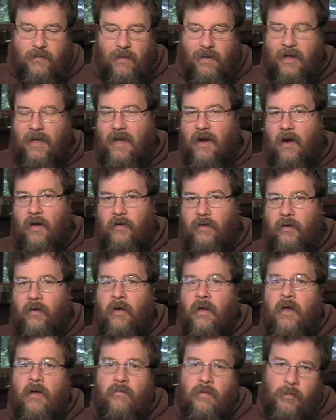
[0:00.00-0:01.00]
One
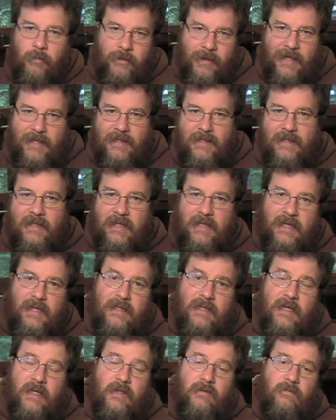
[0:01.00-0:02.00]
character replaces the
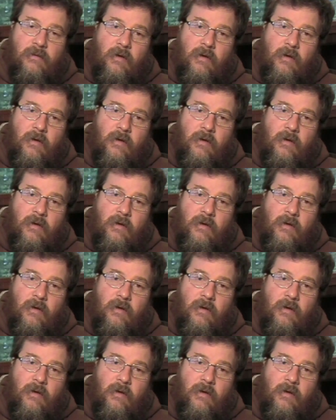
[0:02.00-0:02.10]
d6